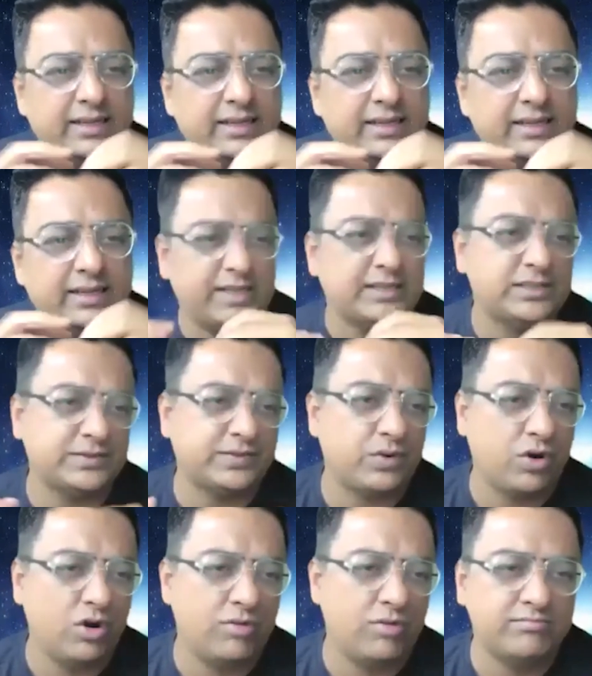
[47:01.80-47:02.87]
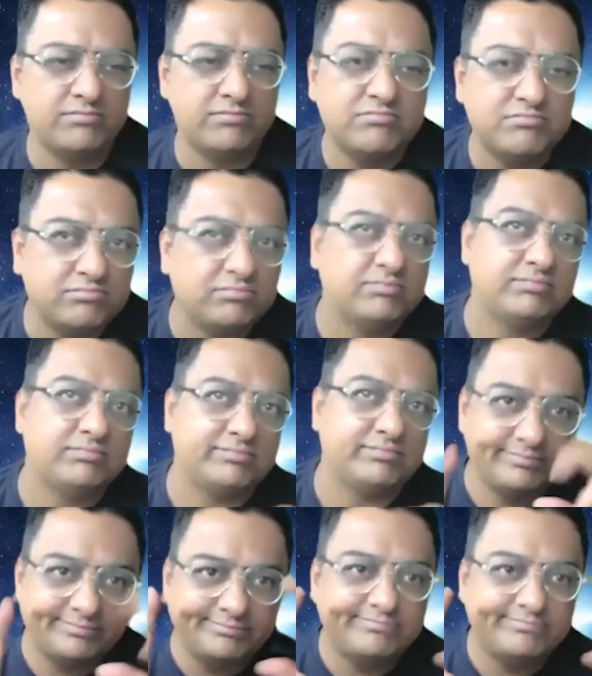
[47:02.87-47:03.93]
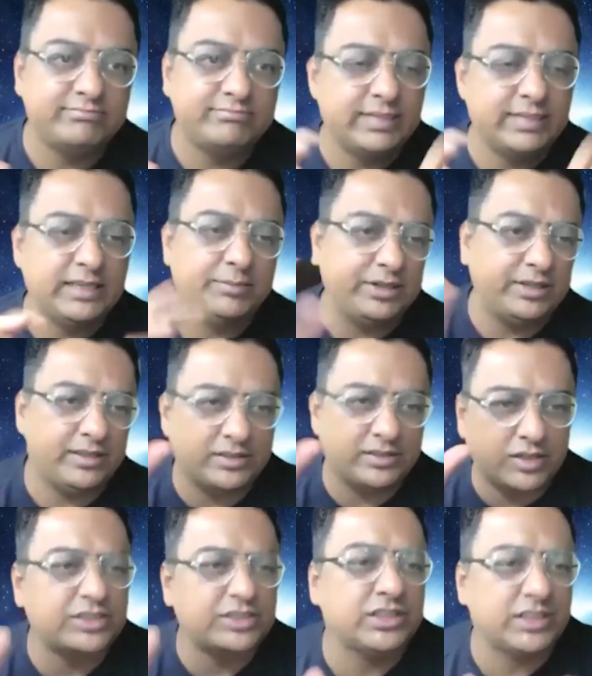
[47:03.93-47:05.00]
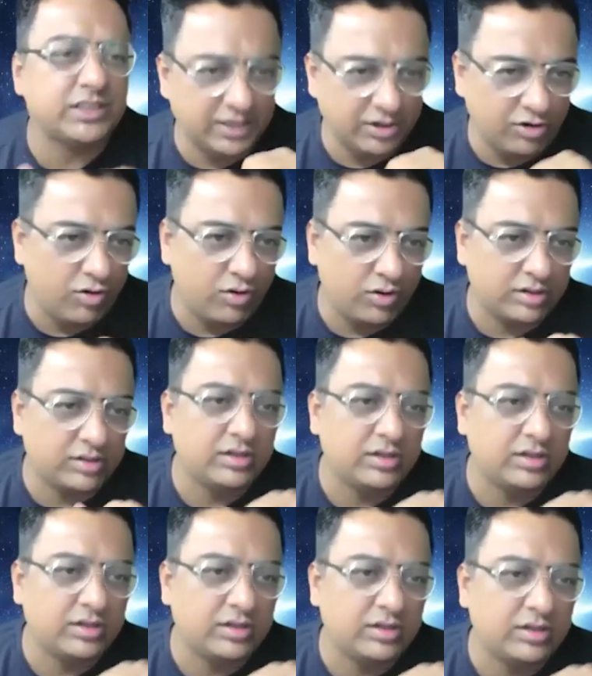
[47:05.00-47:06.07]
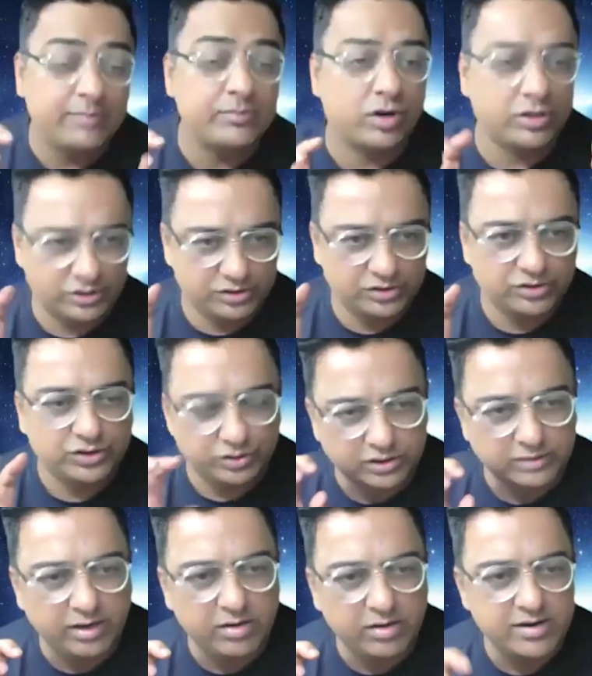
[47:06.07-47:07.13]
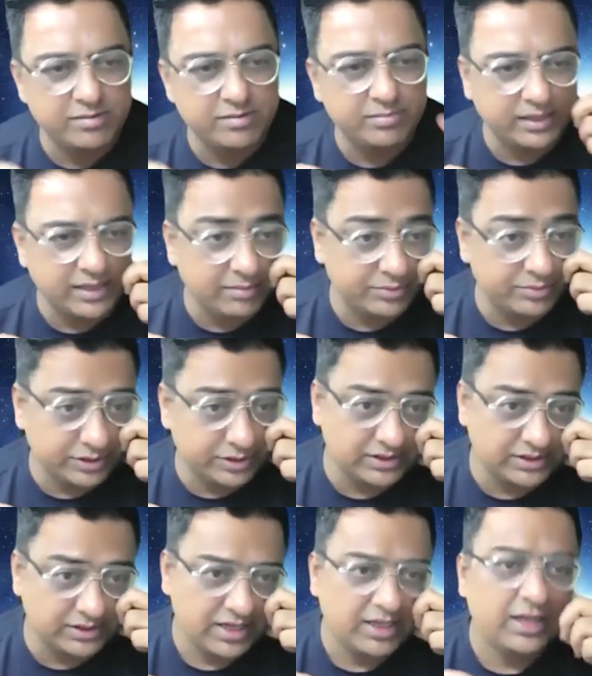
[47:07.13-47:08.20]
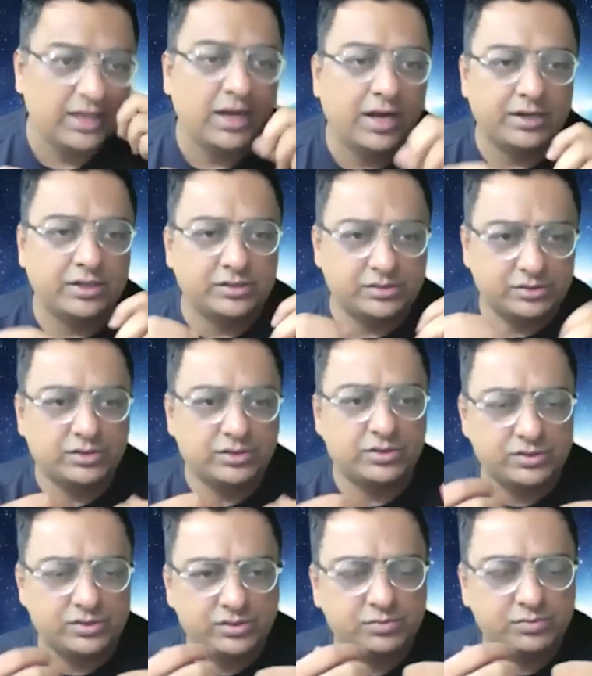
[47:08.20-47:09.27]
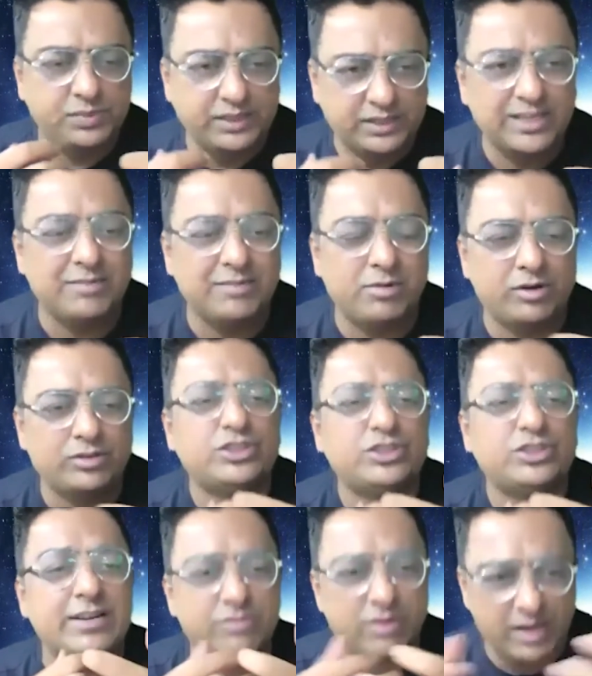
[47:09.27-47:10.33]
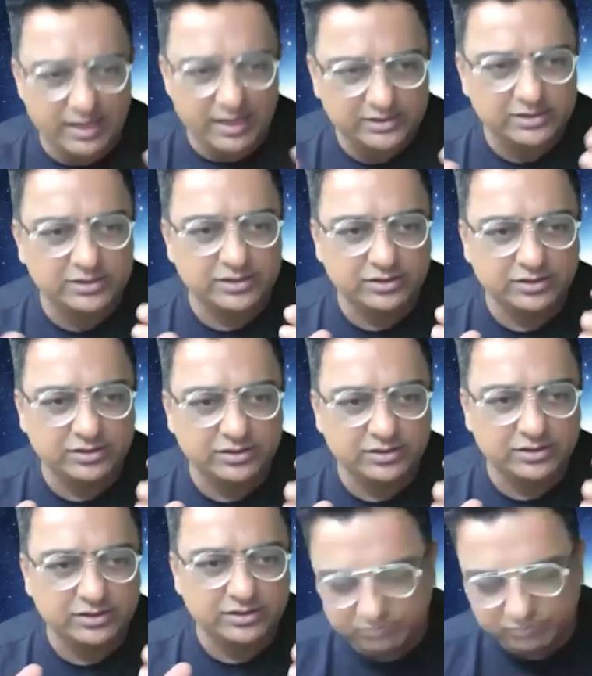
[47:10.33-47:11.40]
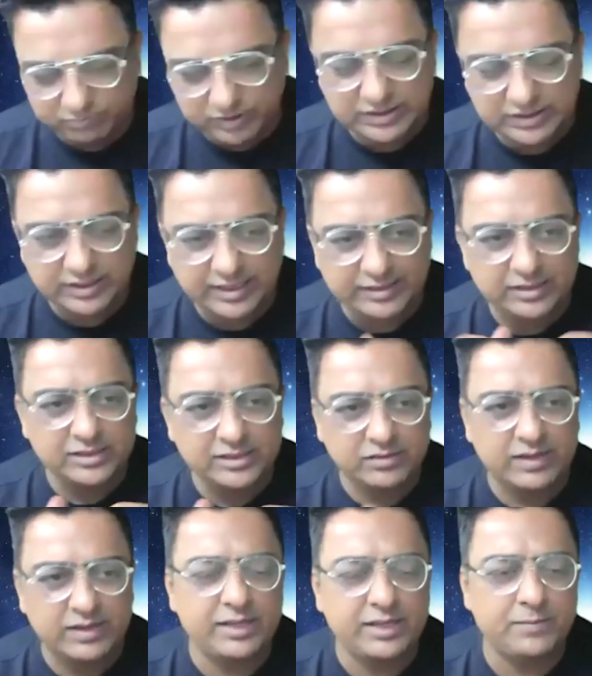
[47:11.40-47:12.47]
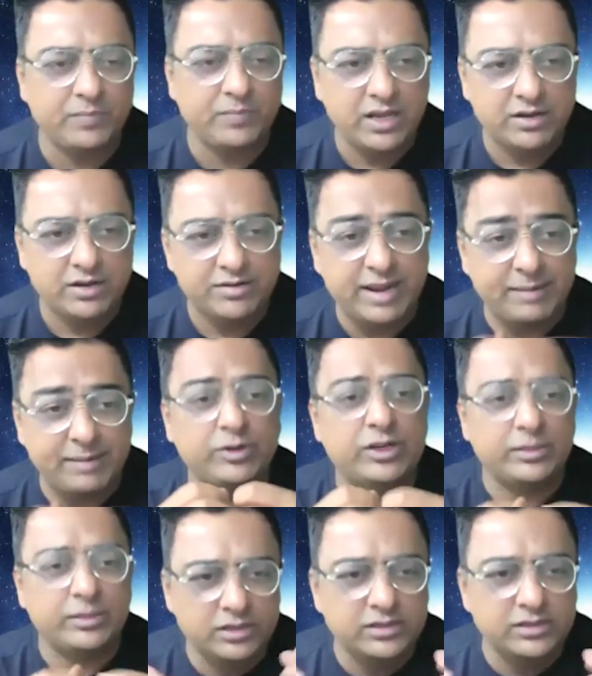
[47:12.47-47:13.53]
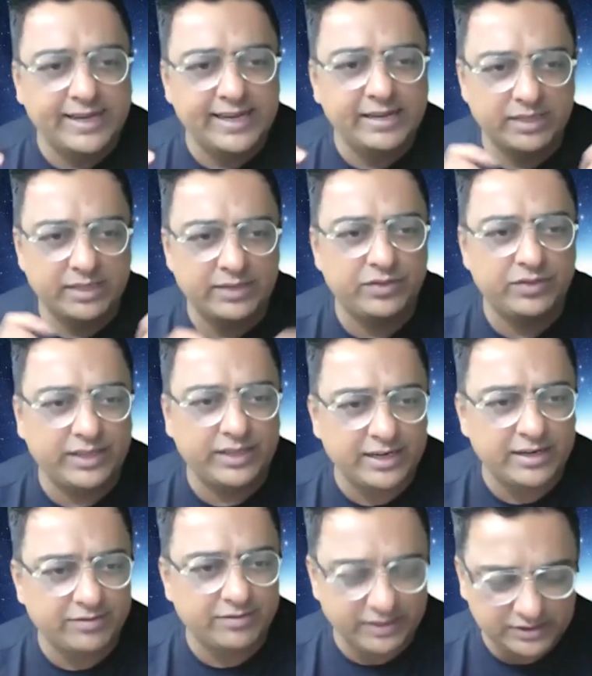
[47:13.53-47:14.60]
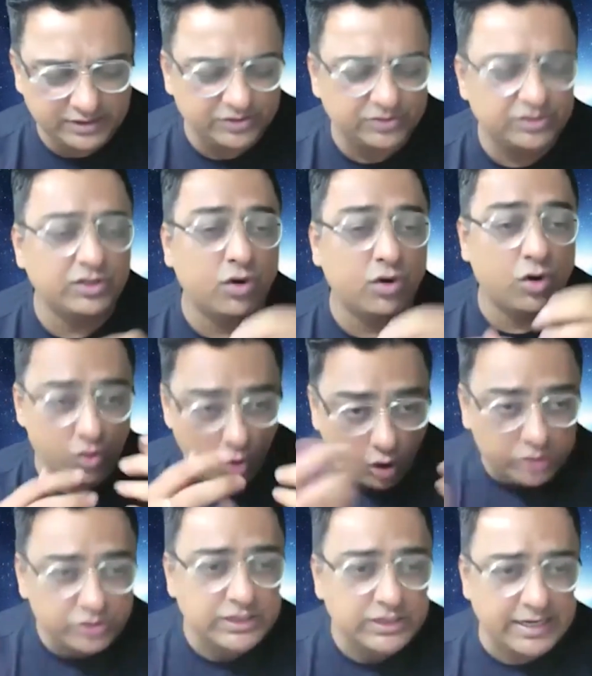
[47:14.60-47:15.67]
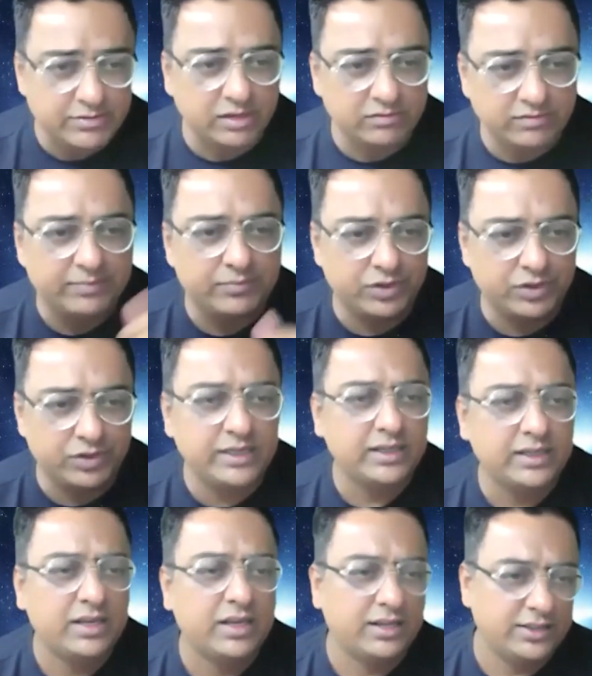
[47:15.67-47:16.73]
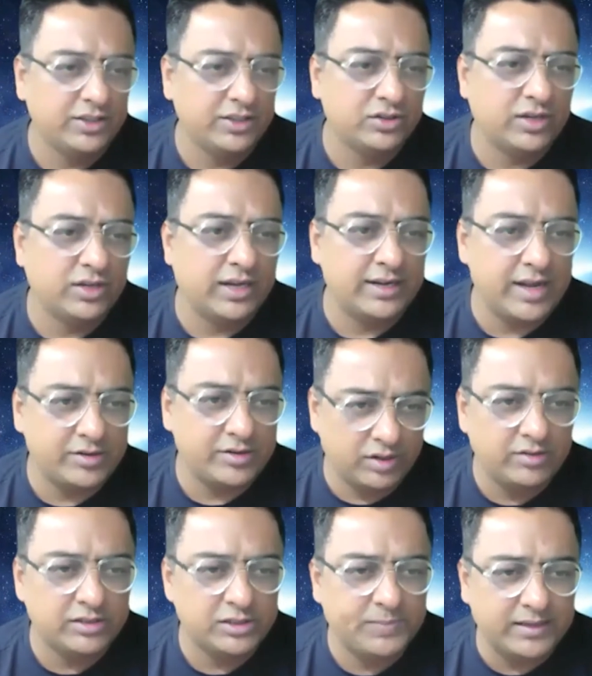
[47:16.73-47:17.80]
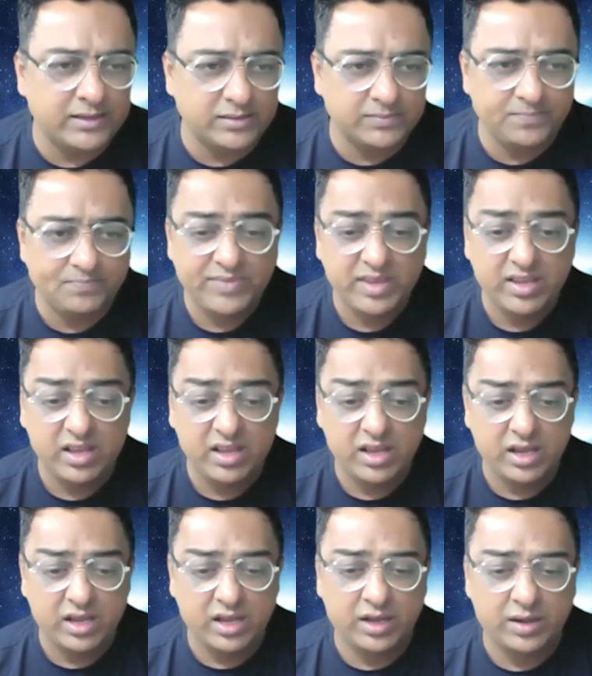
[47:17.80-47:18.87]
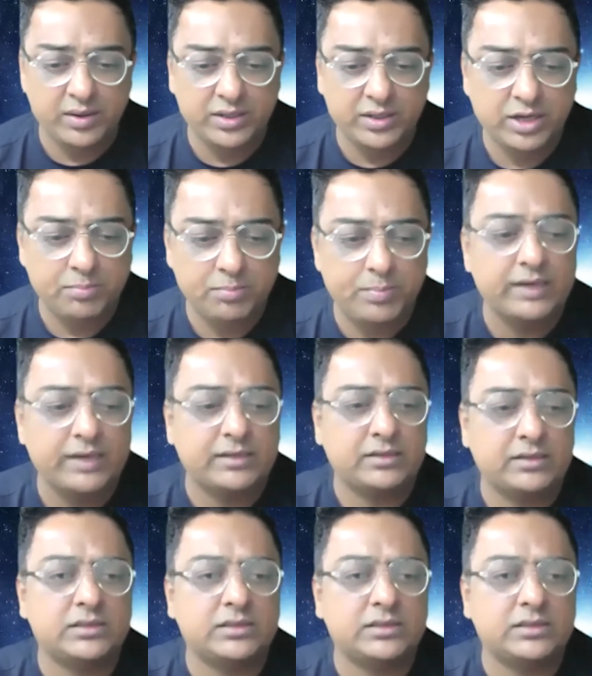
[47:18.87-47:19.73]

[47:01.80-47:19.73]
audience from maybe Russia, or I'm not sure about it, but I'm just speaking about generalized. You know, Bazirex is a very reputable name in the N F T industry, or, or general Web three, you know, and I will respect them. Uh, but